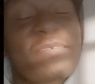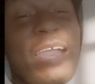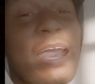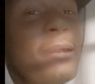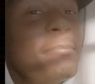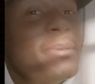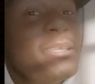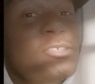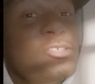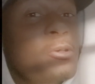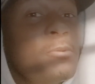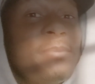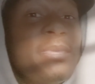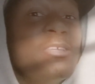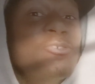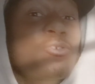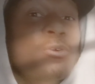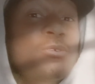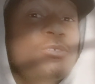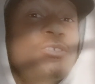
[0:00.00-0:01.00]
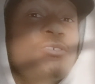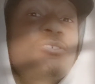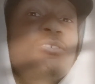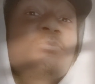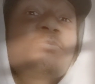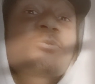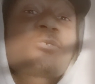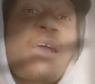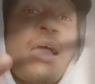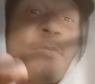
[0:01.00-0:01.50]
your comments. So be sure to
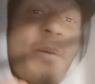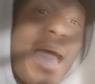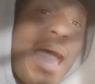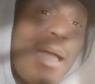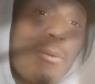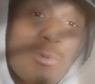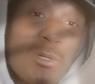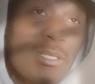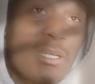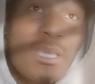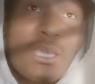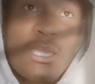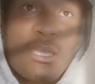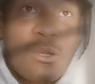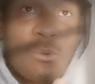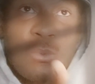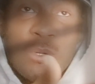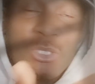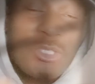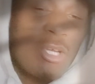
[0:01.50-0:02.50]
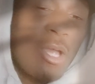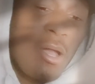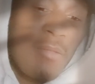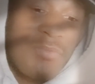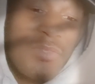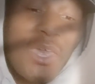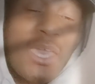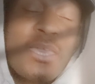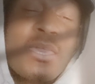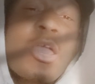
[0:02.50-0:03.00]
subscribe. I want to hear what y'all
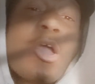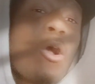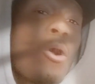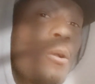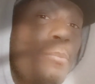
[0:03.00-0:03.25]
think.